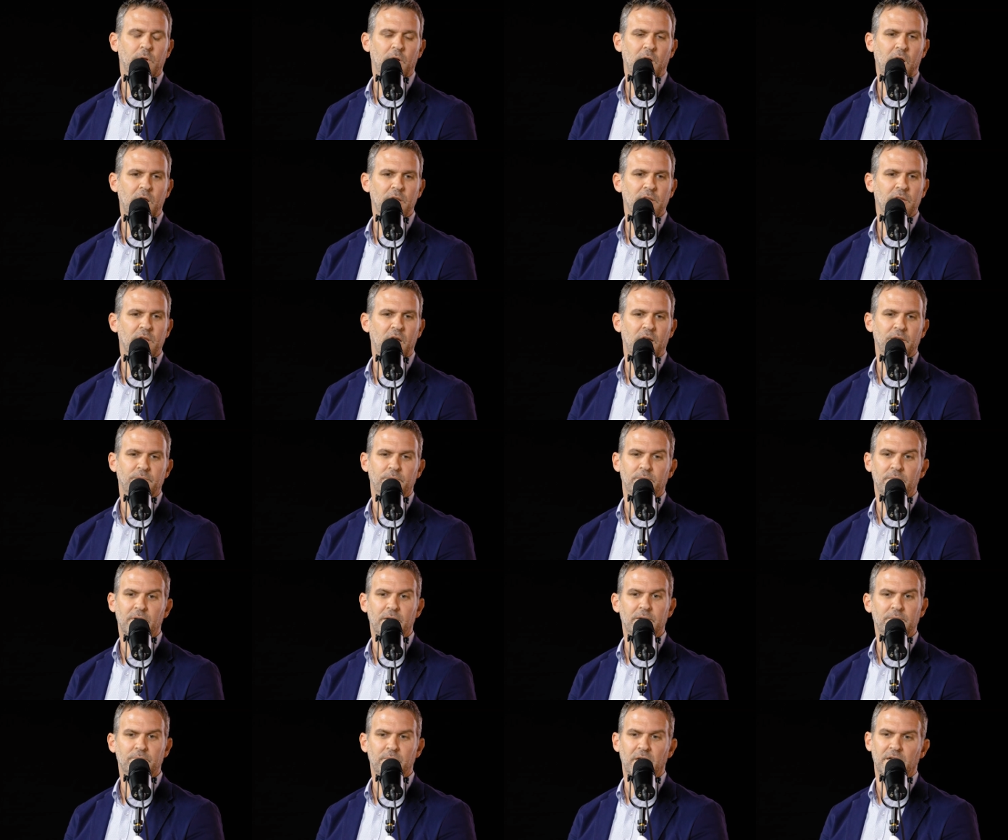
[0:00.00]
An
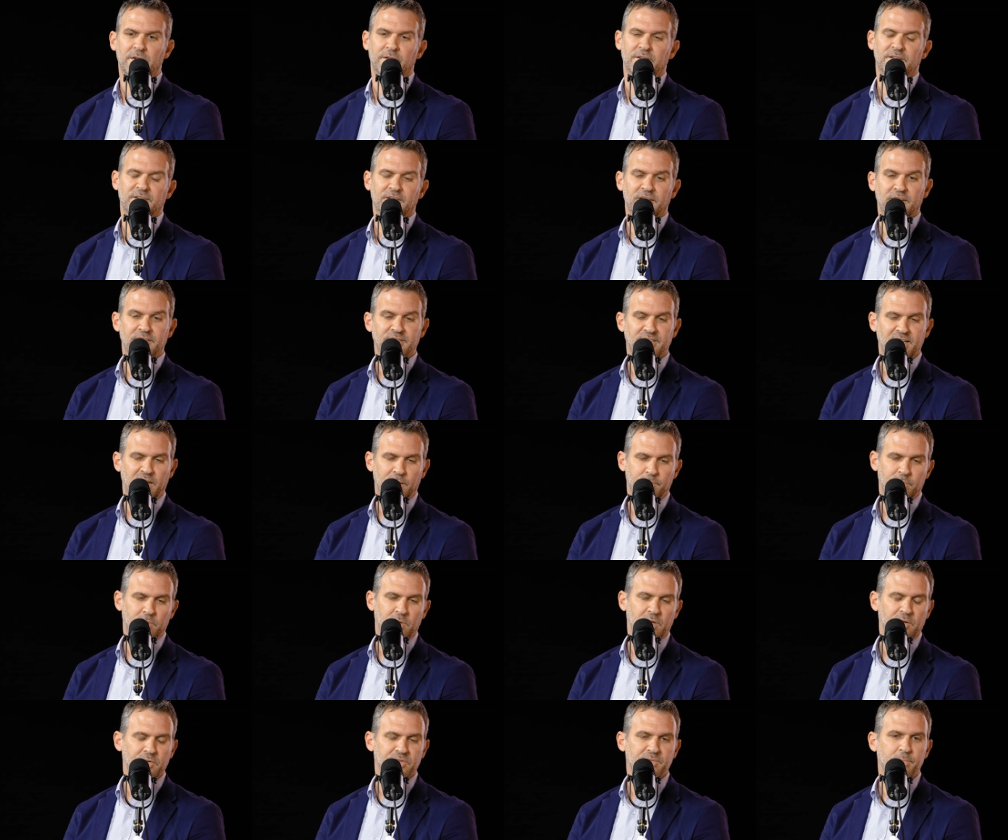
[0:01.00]

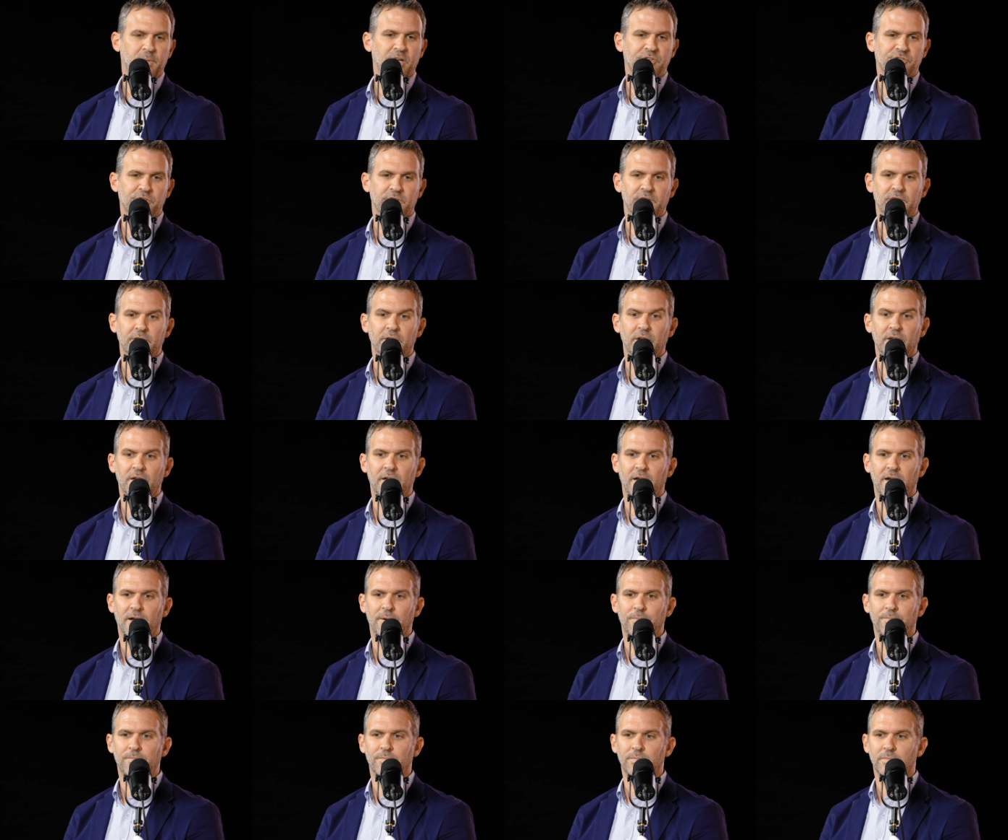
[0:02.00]
example, I was measuring
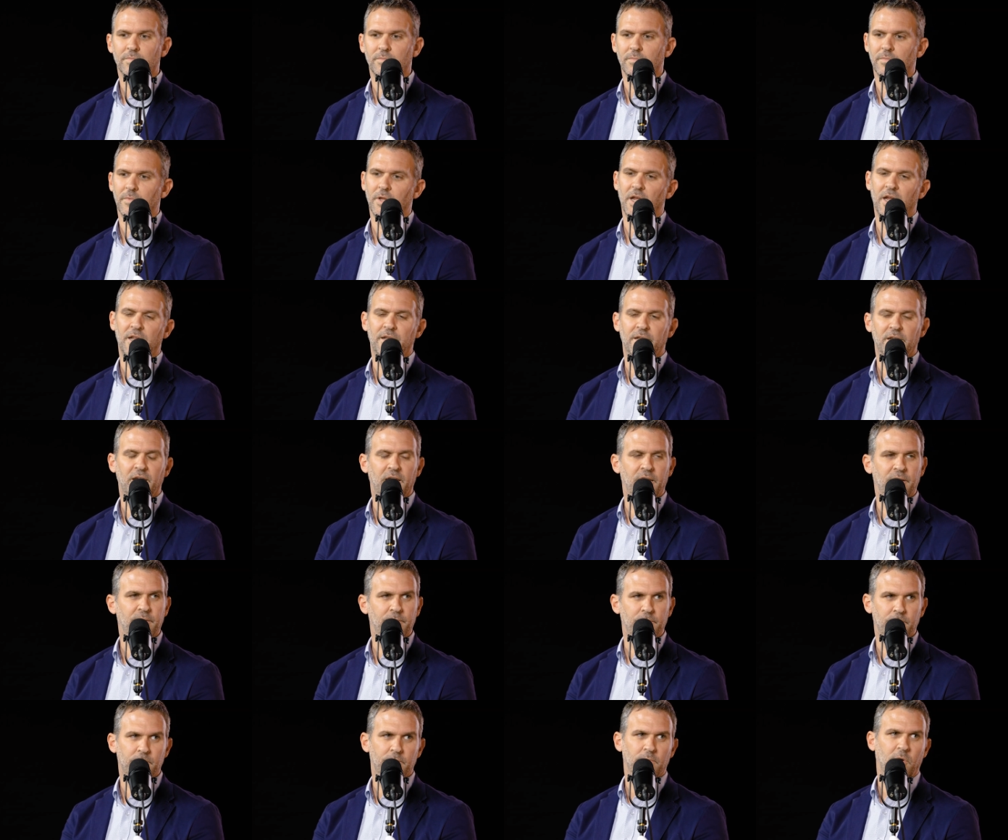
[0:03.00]

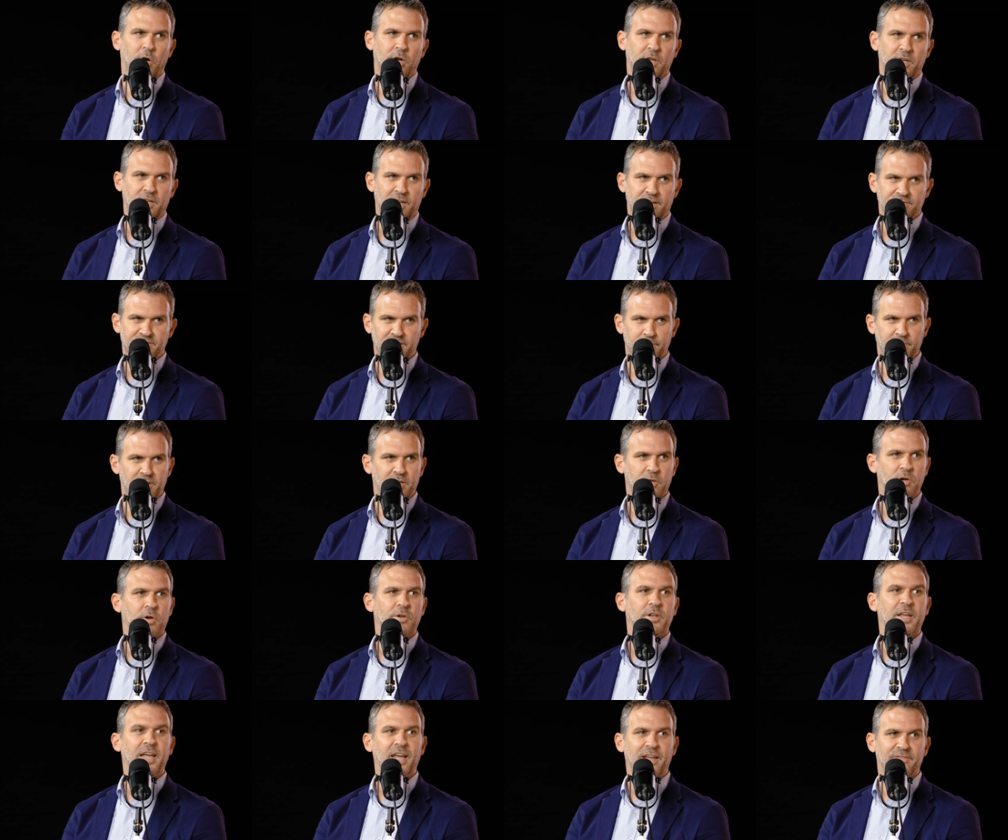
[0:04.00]
in marketing, you have something
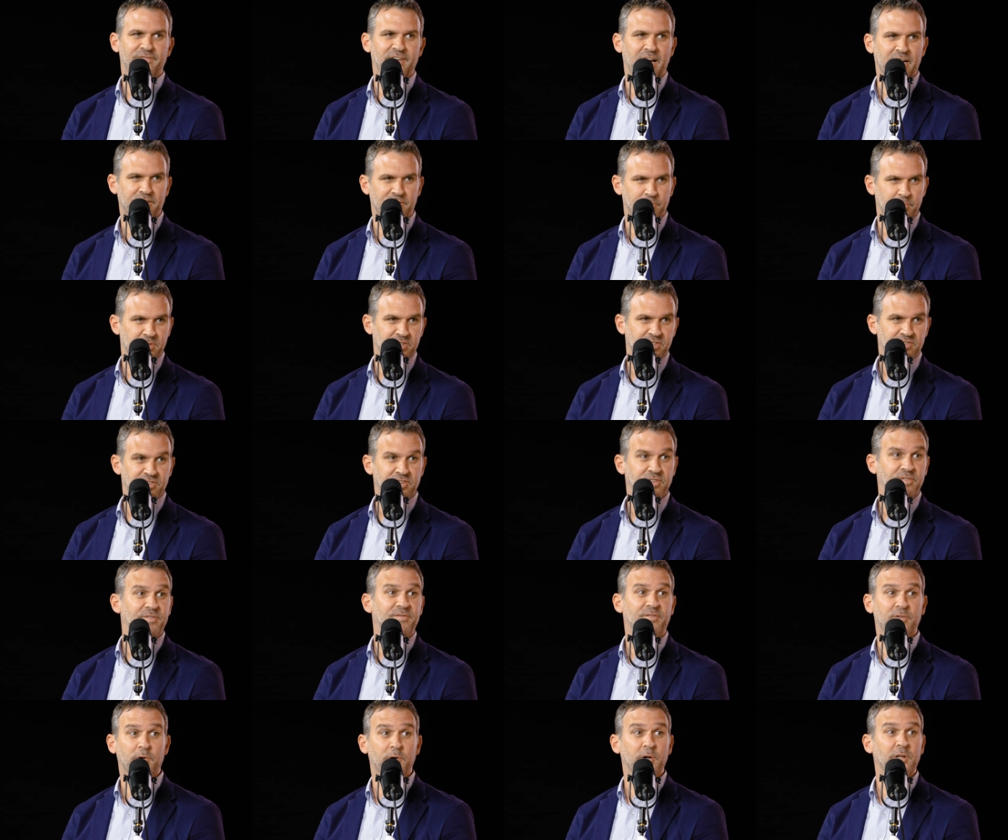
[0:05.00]
called K factor, which is the
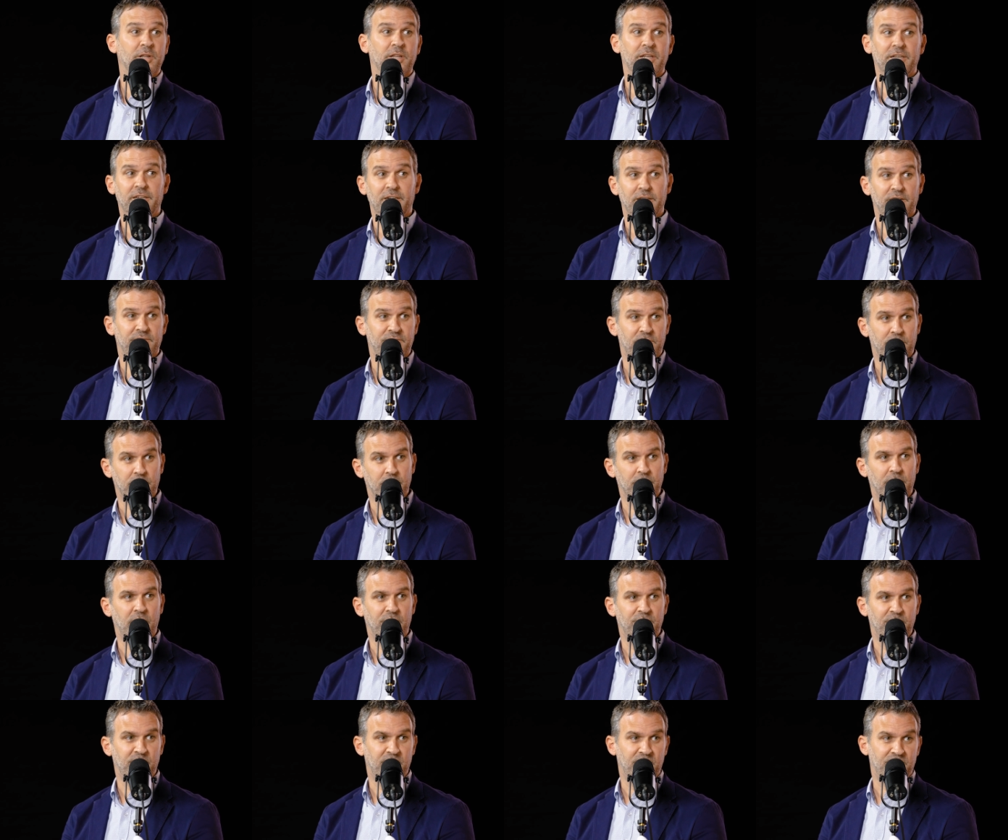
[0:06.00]
virility of
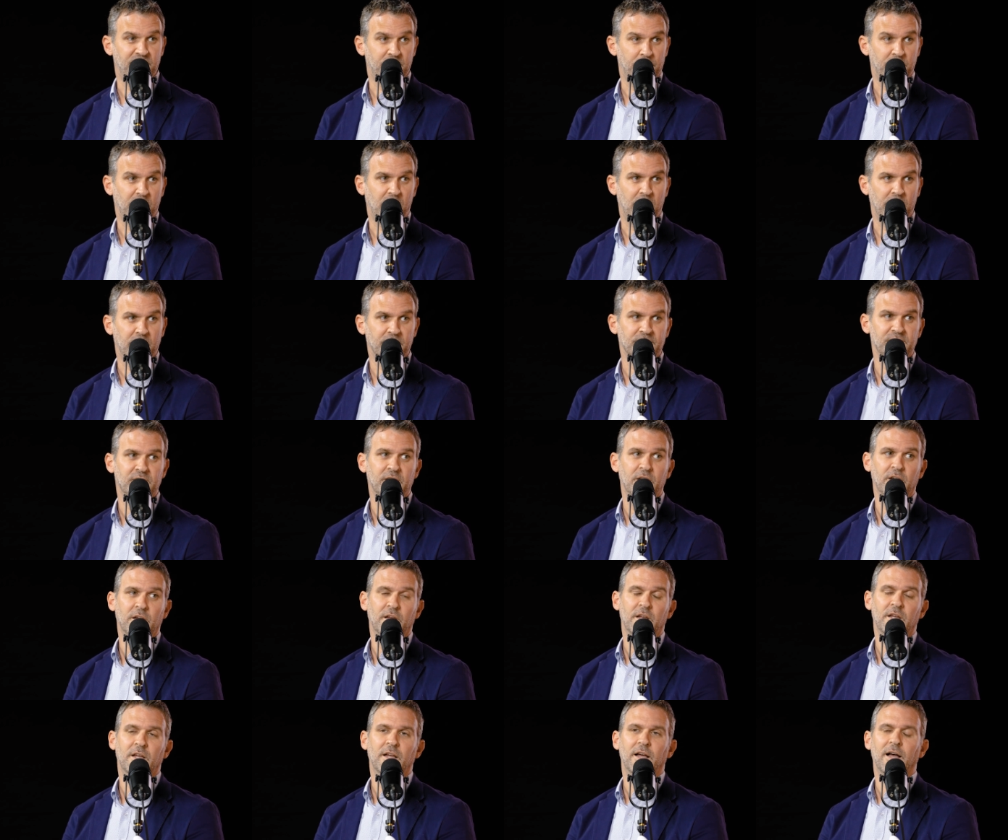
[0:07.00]
a product.
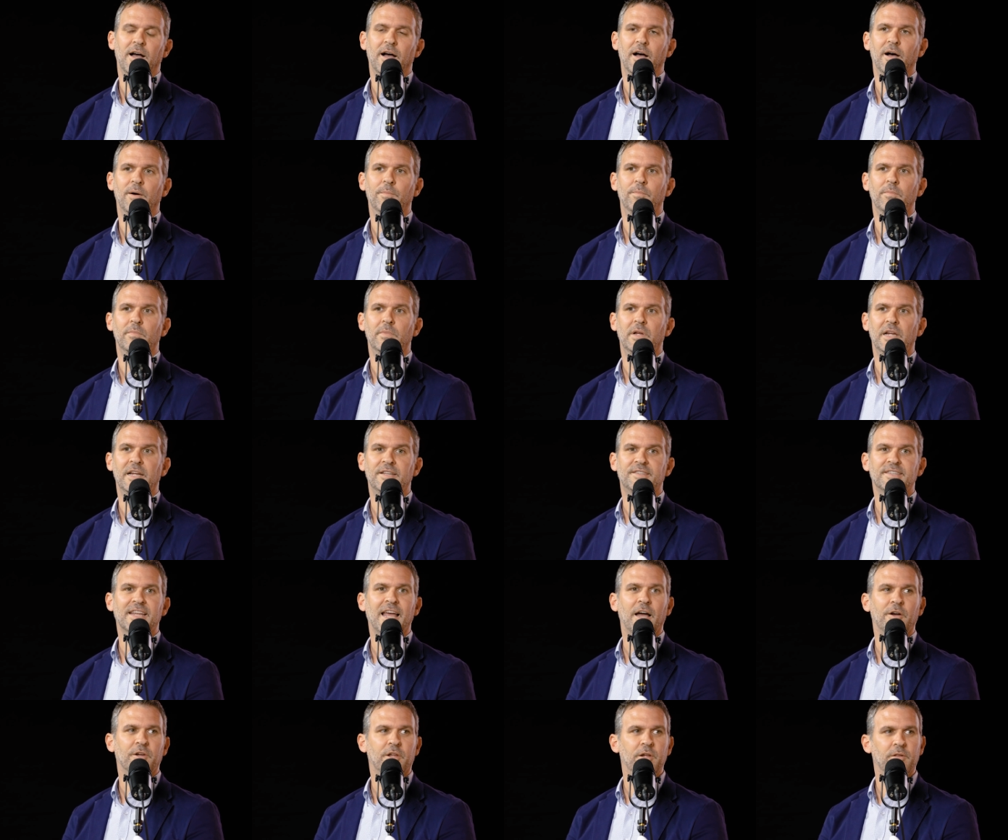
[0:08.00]
Its
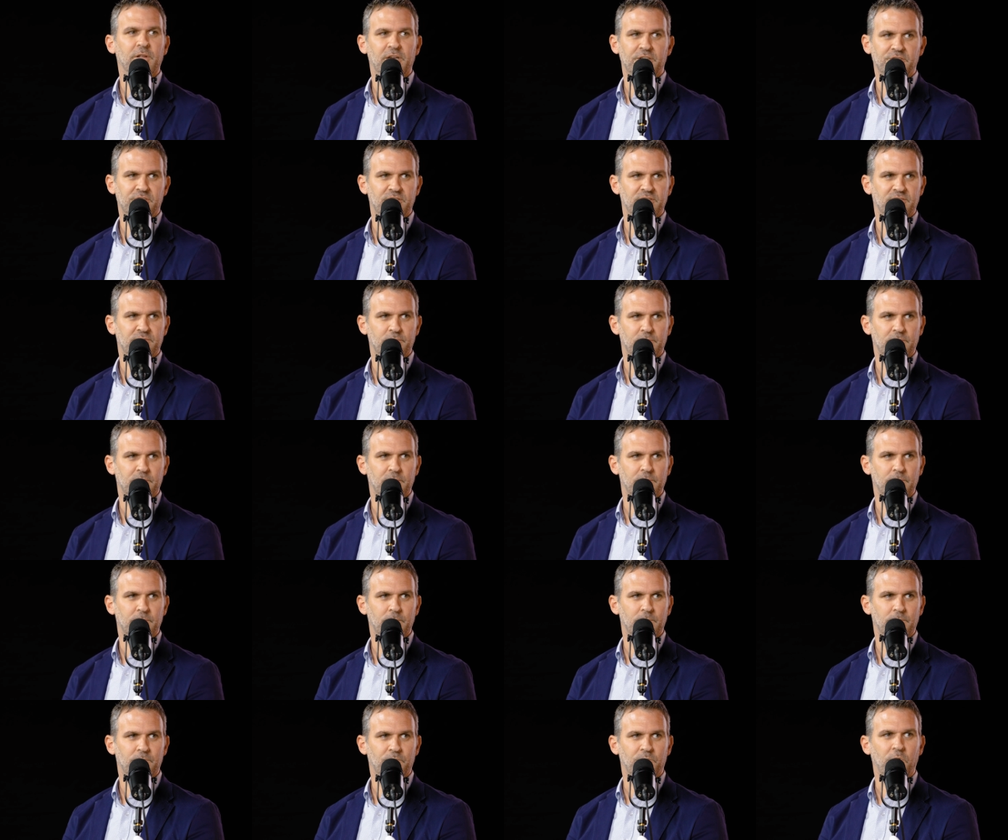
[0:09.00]
calculations were
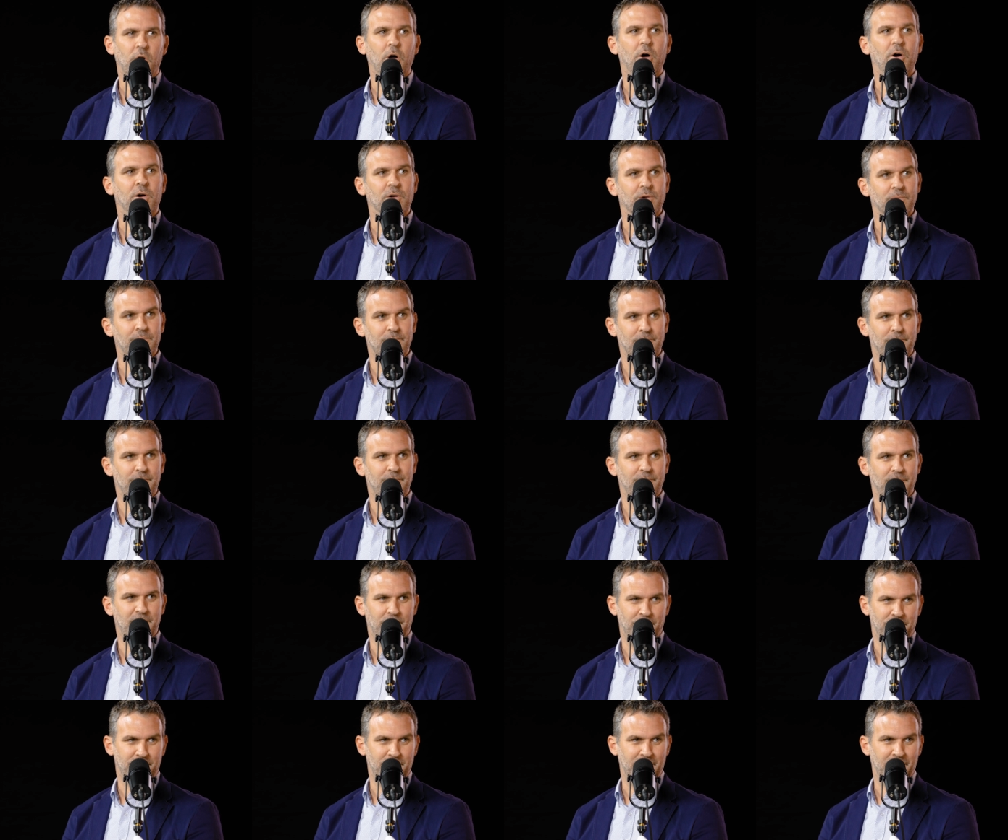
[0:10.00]
wrong
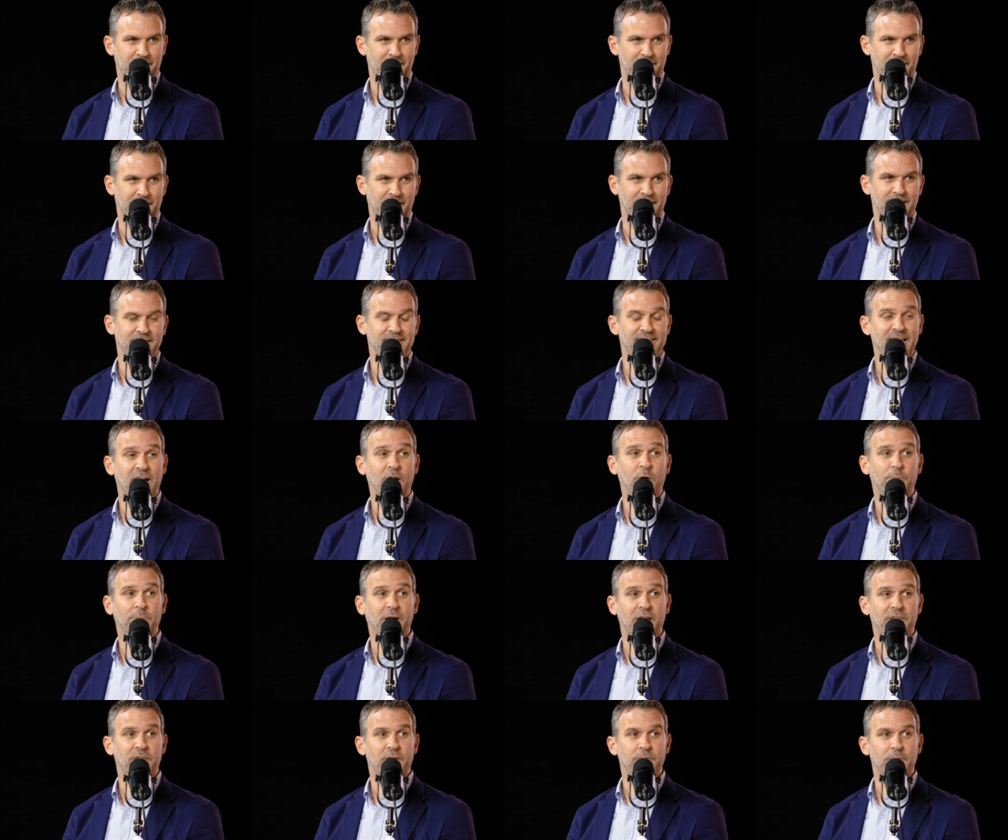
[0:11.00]
the other day, and I could tell
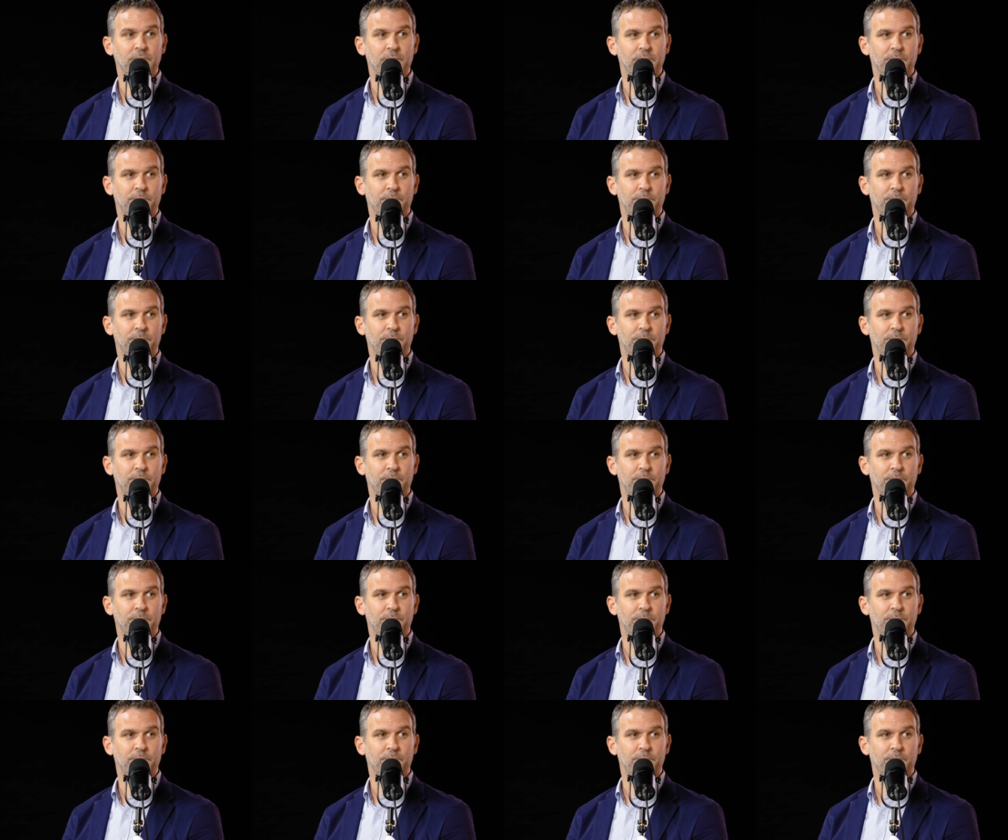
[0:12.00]
by the